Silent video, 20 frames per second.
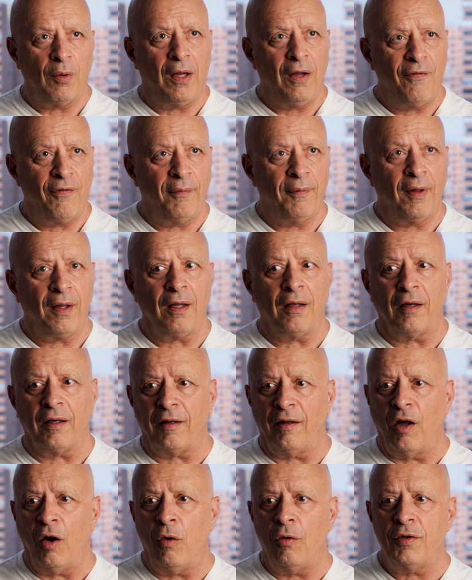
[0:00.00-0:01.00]
but away from
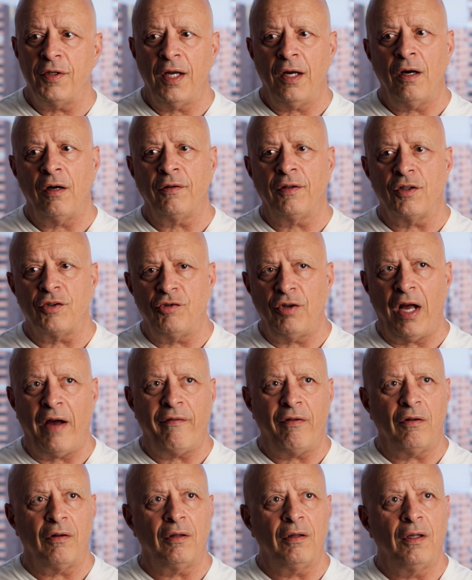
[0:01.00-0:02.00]
the, the hotel, the
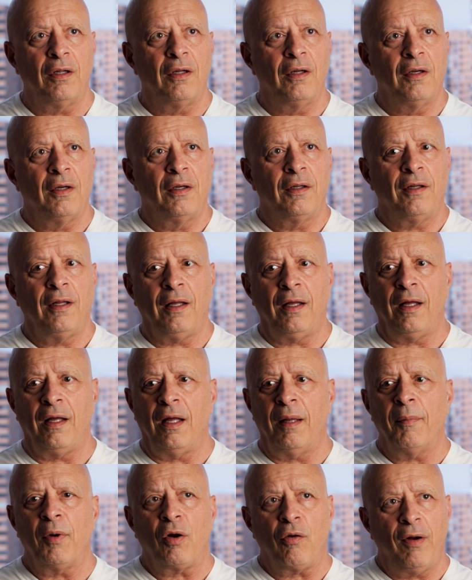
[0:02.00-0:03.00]
travel,
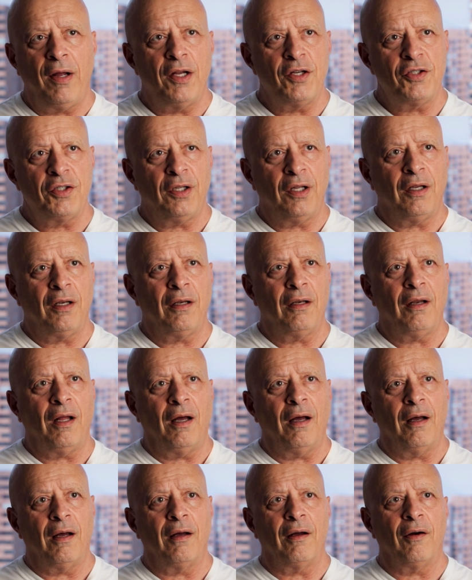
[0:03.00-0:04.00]
the
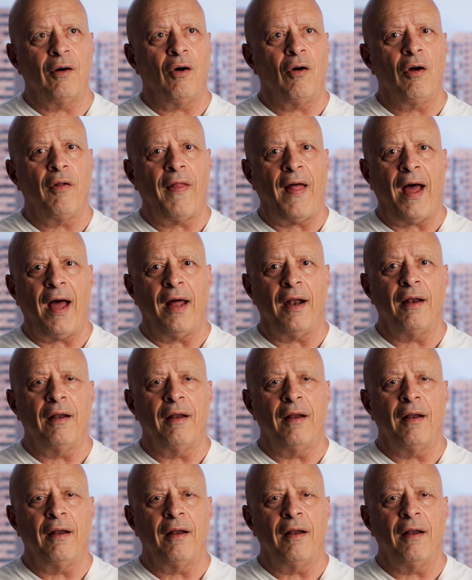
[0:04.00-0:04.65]
immigration, uh, all